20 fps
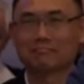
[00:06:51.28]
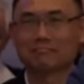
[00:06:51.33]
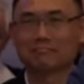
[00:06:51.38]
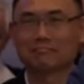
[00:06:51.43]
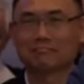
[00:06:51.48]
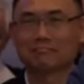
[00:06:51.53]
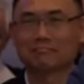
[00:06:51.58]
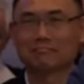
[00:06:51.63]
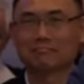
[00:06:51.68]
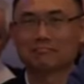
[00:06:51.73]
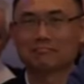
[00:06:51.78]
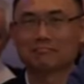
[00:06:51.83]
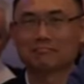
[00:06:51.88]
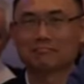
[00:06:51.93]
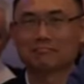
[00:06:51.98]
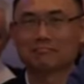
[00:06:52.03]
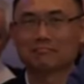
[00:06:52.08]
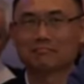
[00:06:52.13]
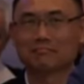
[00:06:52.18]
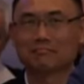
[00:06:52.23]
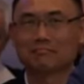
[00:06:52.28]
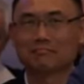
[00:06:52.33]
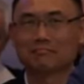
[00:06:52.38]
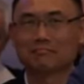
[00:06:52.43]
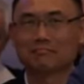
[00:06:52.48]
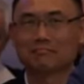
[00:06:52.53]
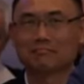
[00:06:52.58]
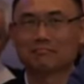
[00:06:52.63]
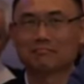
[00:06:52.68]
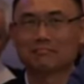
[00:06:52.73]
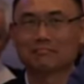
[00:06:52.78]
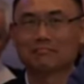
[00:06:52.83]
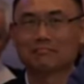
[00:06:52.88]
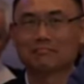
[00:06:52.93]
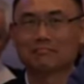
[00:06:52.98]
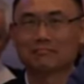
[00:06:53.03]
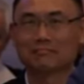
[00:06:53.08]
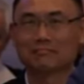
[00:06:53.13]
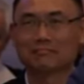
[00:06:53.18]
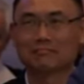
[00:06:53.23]

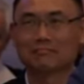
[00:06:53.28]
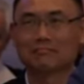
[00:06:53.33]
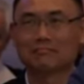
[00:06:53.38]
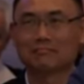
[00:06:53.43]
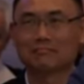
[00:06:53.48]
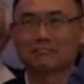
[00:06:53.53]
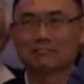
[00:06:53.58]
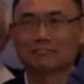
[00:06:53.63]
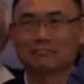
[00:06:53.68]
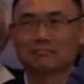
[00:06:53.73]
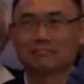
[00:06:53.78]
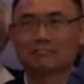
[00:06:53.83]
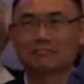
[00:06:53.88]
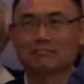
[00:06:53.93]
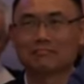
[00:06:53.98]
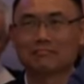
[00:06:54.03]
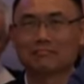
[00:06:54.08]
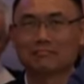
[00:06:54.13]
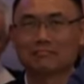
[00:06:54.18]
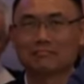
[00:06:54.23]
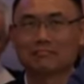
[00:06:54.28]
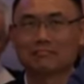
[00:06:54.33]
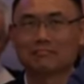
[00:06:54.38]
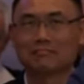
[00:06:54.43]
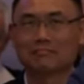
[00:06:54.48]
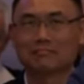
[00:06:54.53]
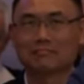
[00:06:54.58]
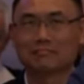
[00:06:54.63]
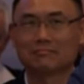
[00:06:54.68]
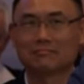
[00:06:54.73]
No words are spoken by the person on screen.